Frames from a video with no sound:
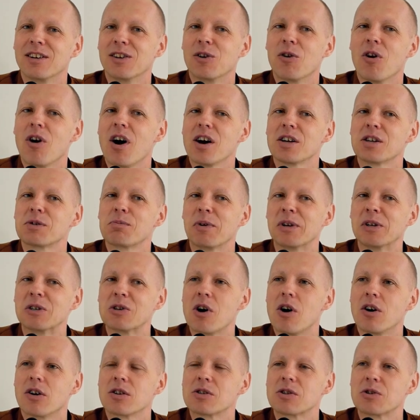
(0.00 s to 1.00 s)
your husband
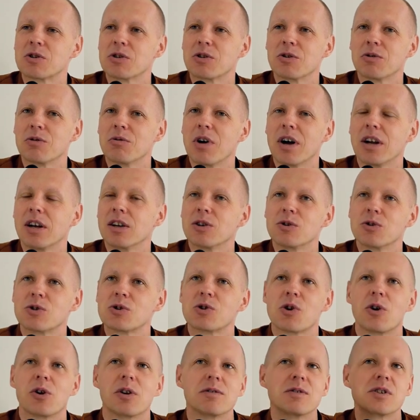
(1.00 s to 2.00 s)
talks to you and you
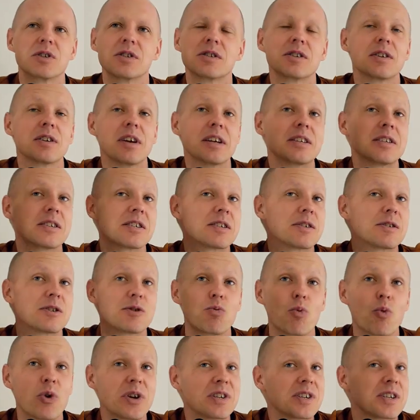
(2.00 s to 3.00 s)
sort of just, it
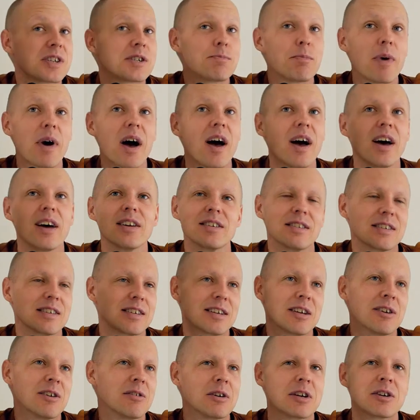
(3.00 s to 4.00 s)
just whizzes
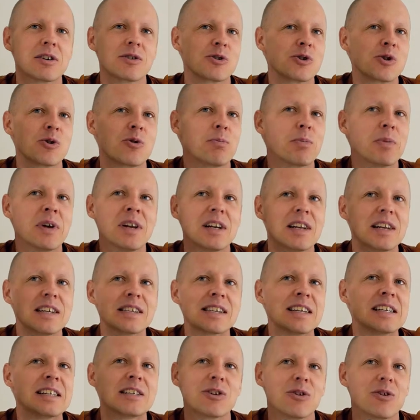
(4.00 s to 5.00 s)
past, you, because you've been
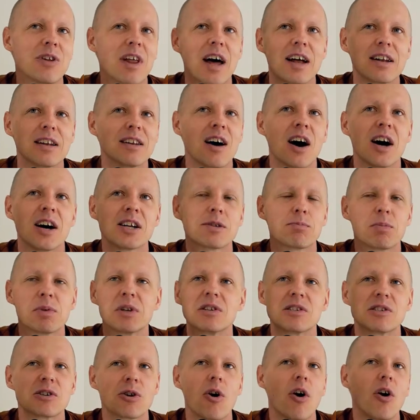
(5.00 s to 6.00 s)
listening to that
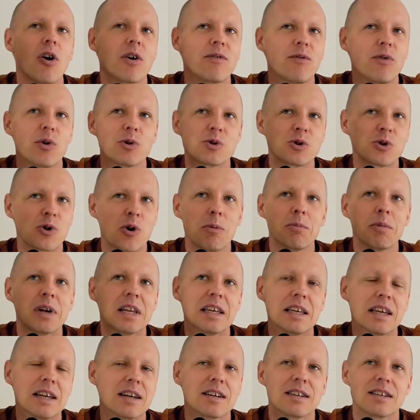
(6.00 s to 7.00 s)
husband's talk for so many
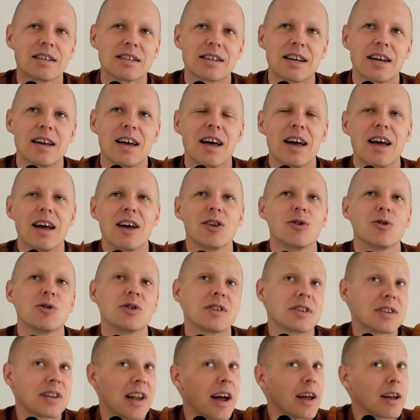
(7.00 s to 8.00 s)
years. You
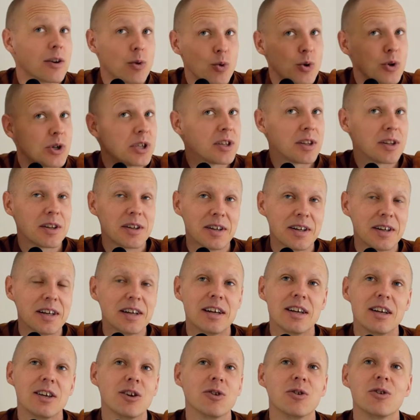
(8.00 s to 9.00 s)
just like, whoosh,
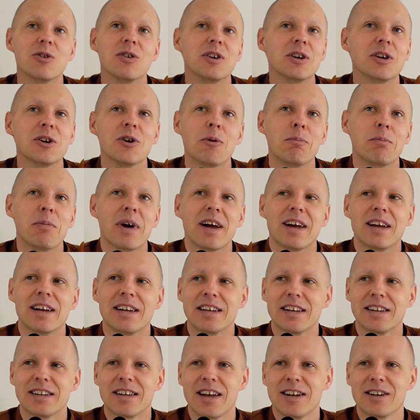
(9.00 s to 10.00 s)
you, you don't pay
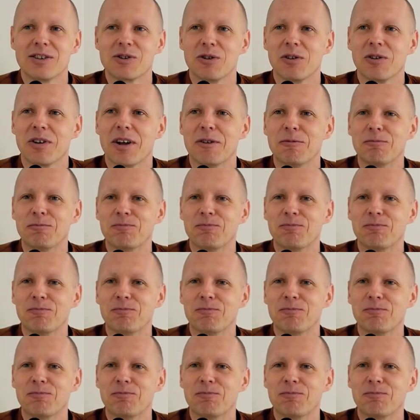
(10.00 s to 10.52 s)
any attention.